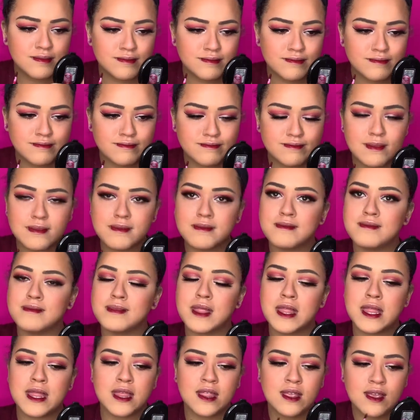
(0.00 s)

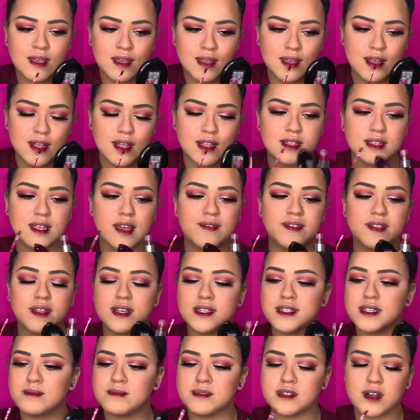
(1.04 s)
It definitely
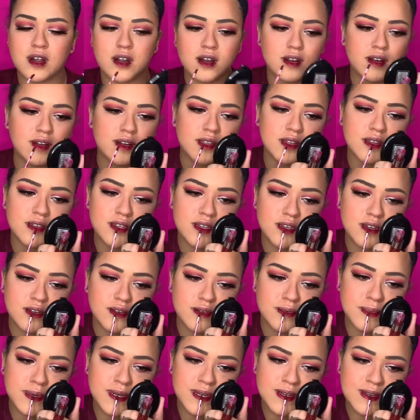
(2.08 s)
seems darker in the
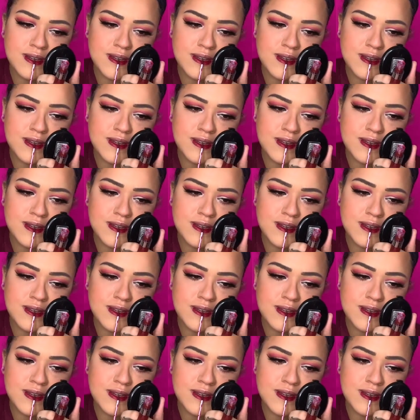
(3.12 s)
tube.